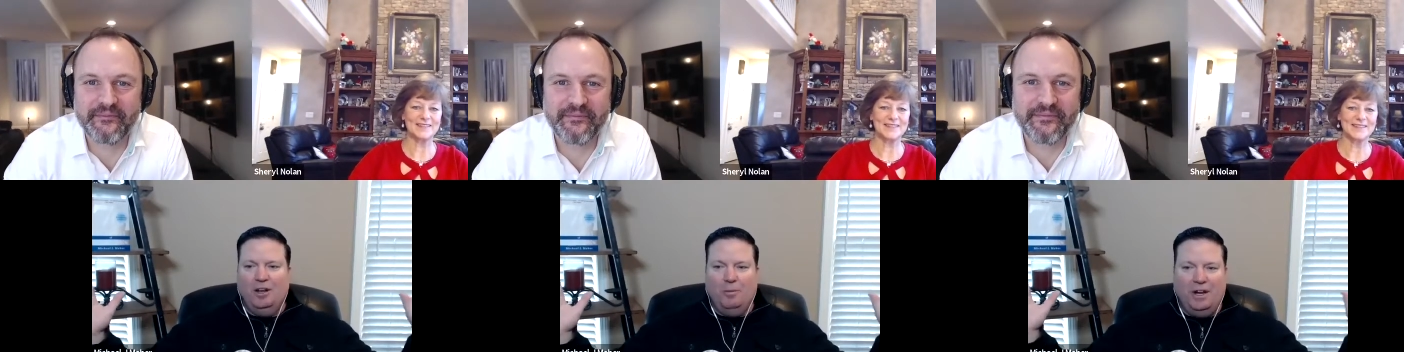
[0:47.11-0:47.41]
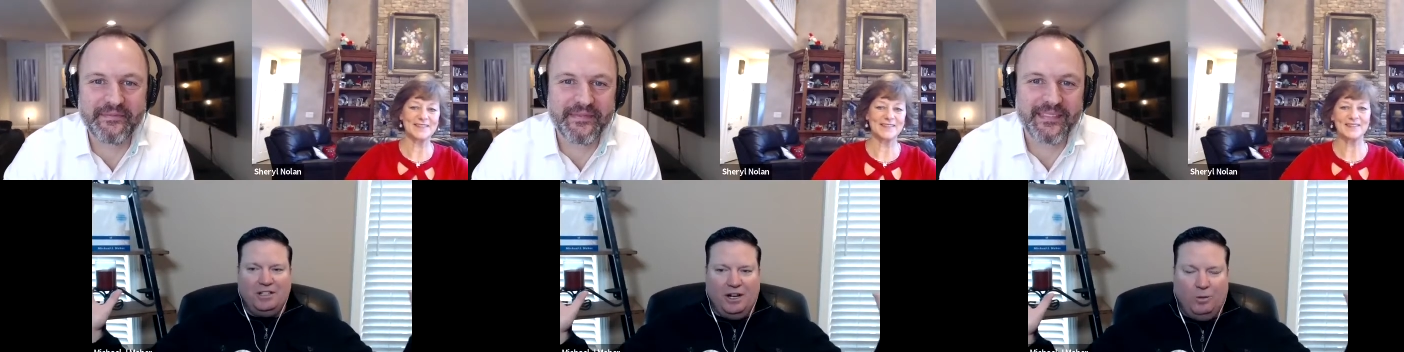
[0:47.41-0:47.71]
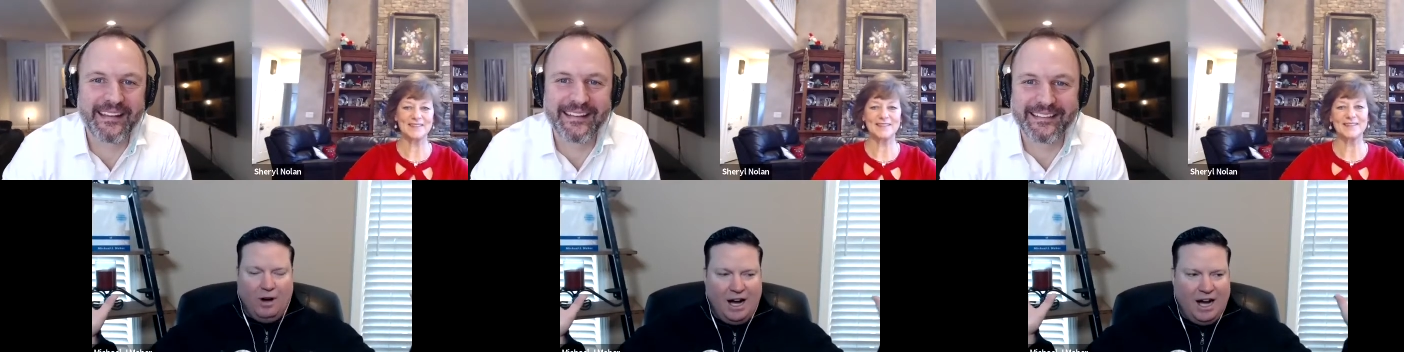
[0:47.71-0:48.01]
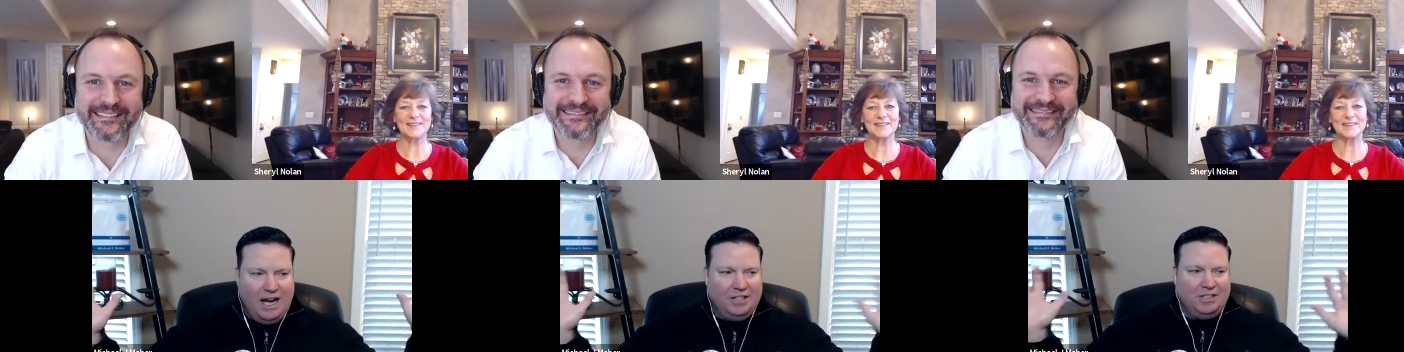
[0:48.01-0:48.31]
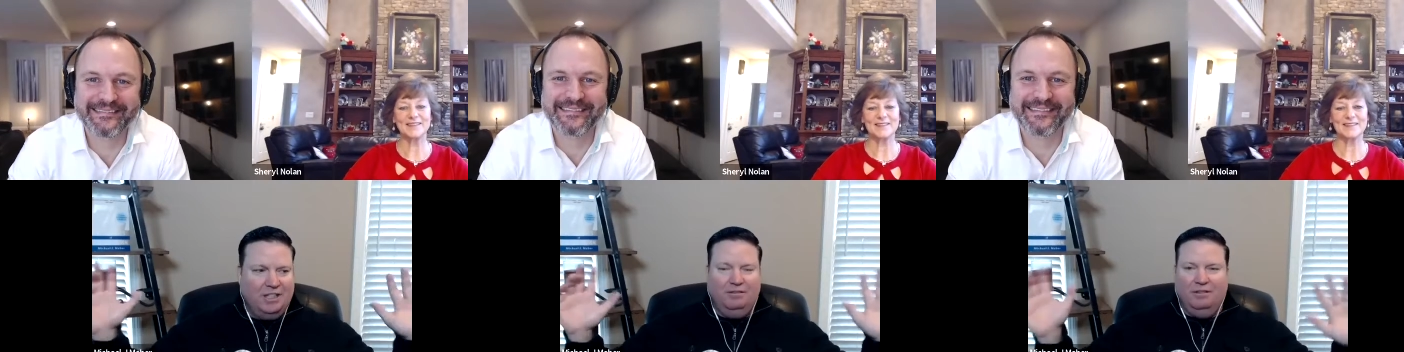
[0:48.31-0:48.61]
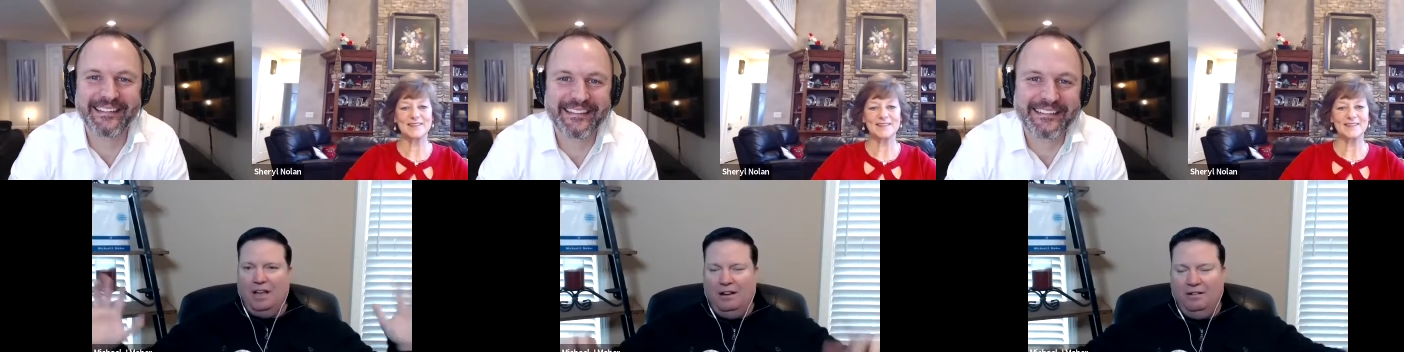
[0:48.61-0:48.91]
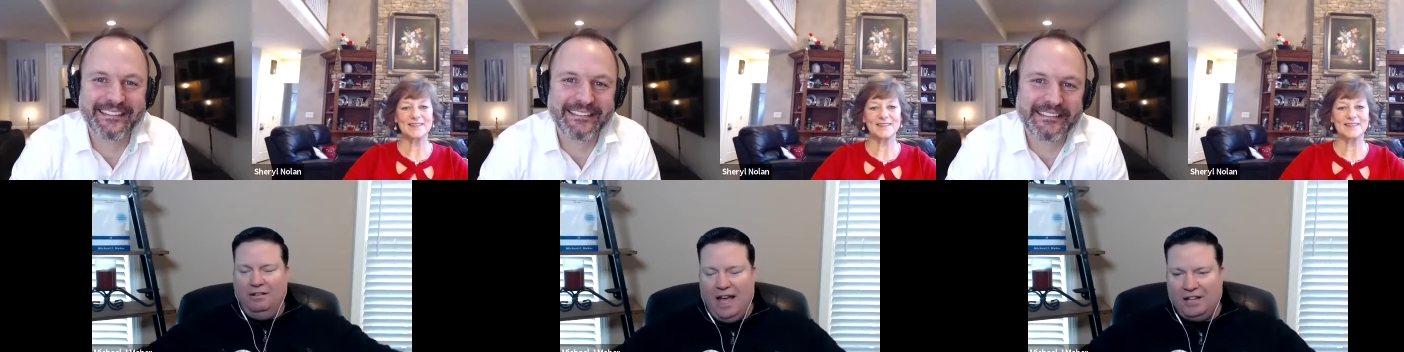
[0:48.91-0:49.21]
Speaker 1: nobody's going to watch and
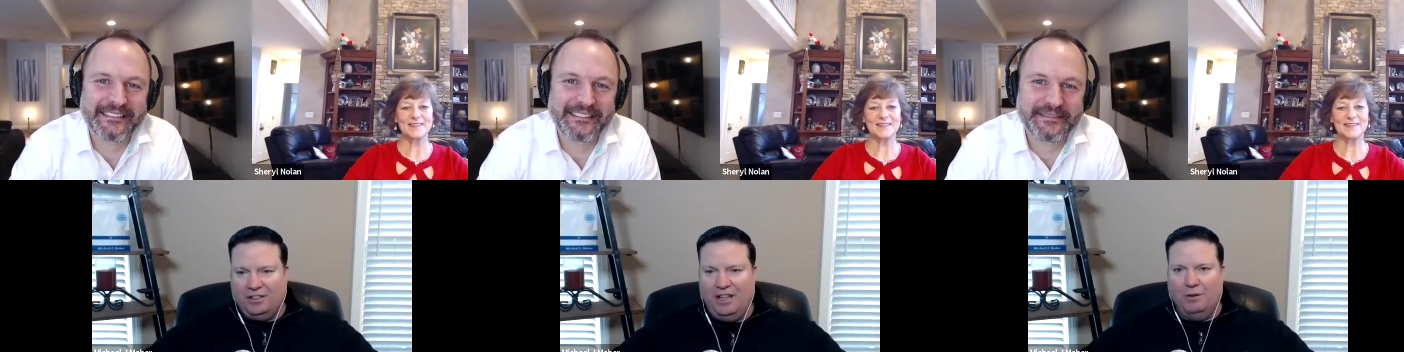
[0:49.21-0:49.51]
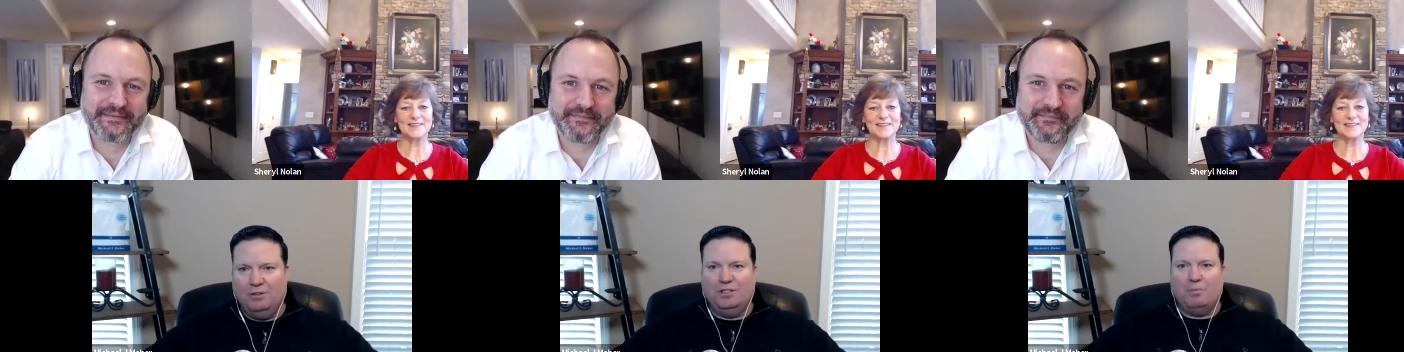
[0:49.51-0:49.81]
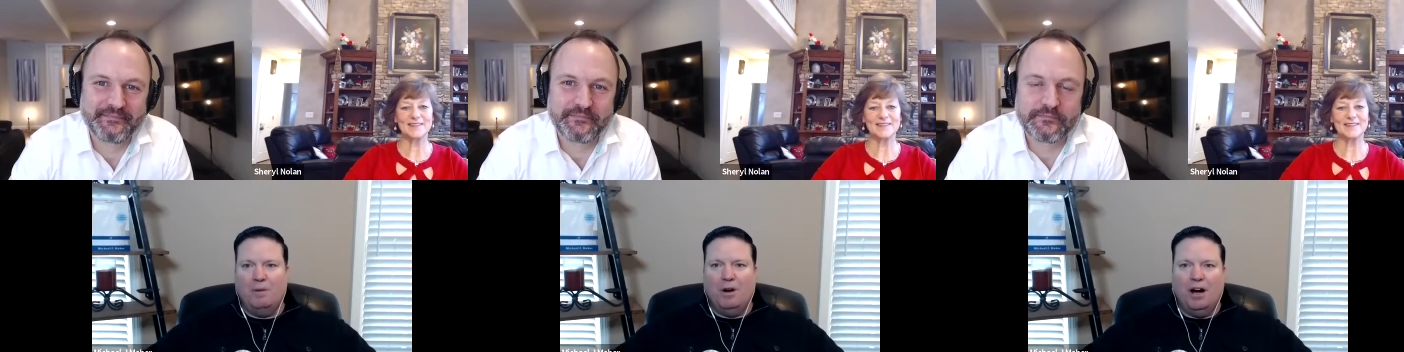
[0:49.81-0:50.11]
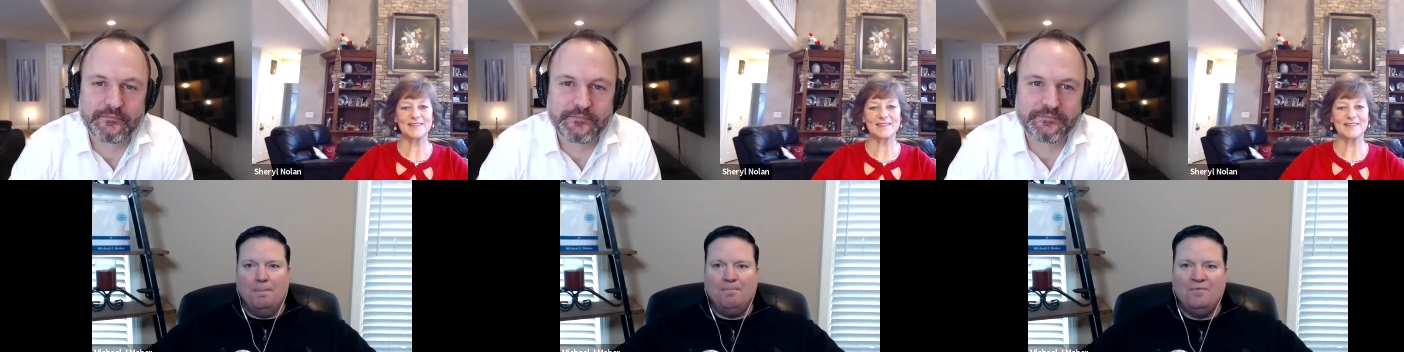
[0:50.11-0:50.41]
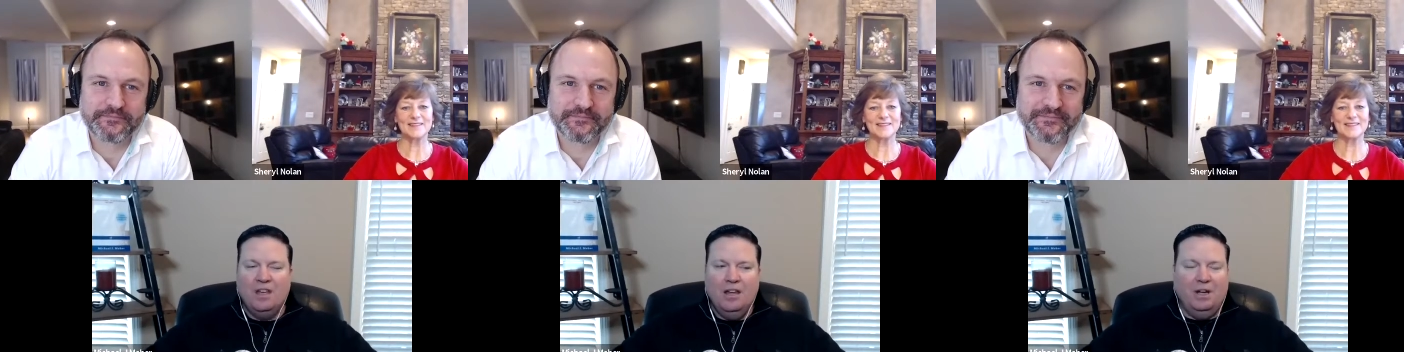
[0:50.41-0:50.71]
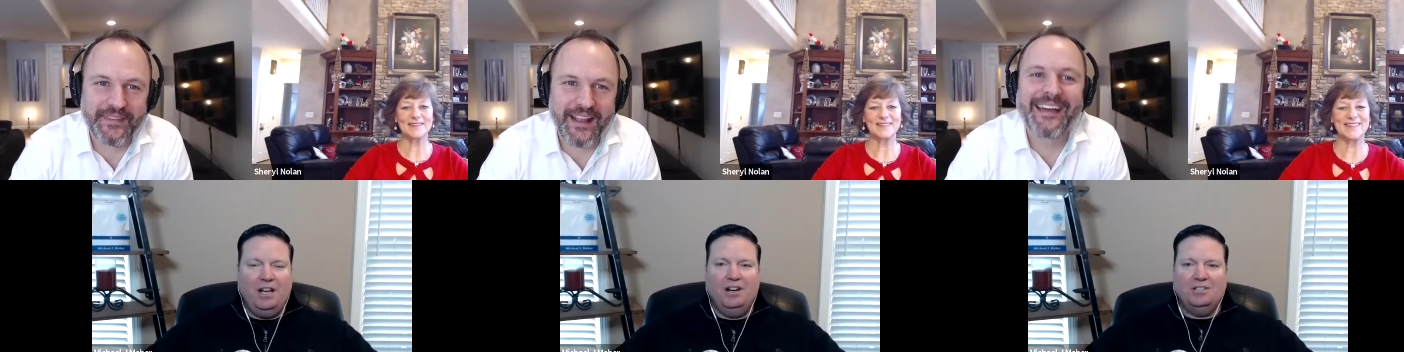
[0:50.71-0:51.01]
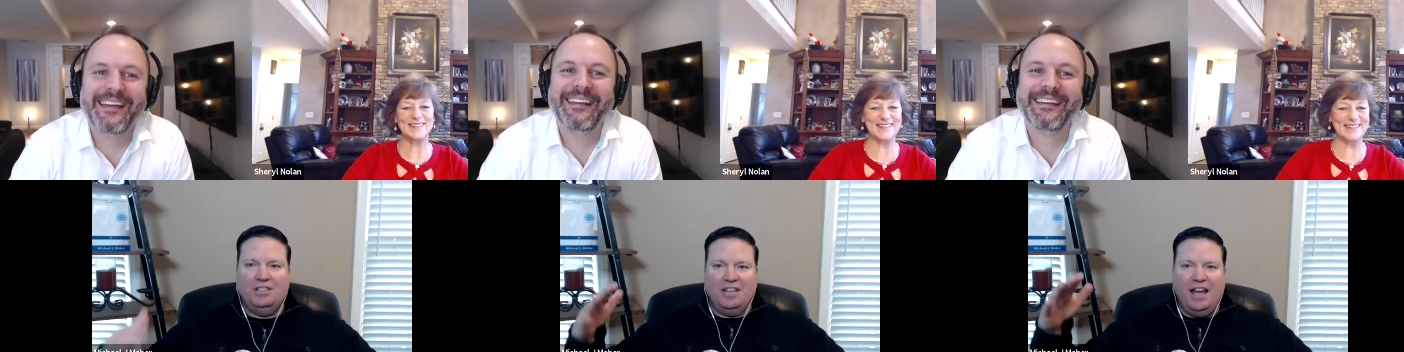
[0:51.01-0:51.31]
and actually that was just my mom. But
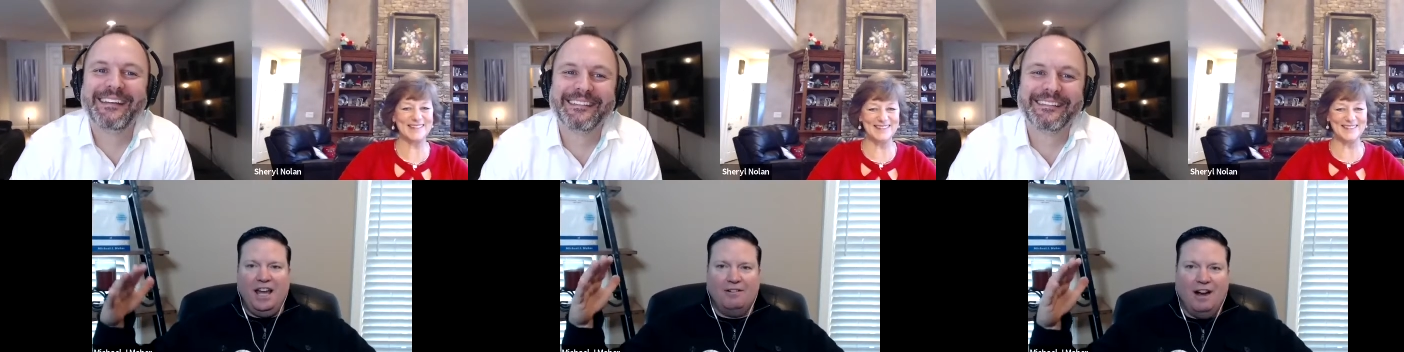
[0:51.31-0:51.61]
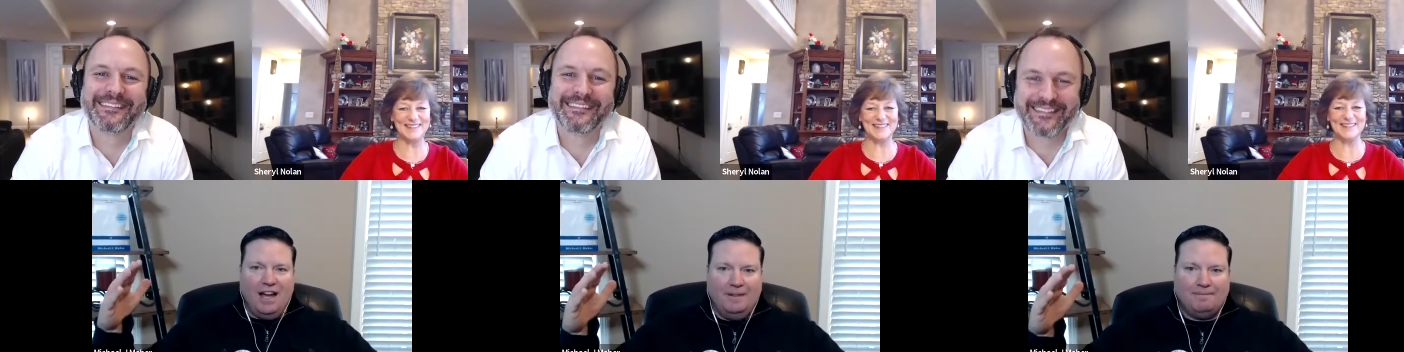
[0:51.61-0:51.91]
here's the thing, right?